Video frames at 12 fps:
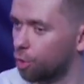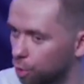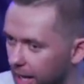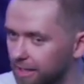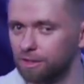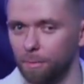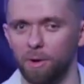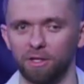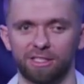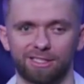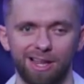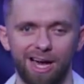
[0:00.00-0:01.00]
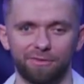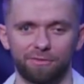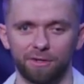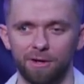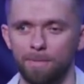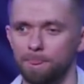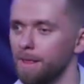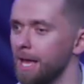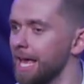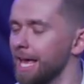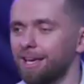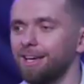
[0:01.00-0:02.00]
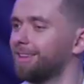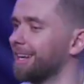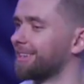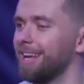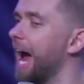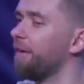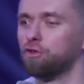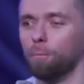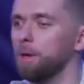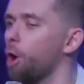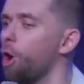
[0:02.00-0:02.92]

grace upon his life. He doesn't have to be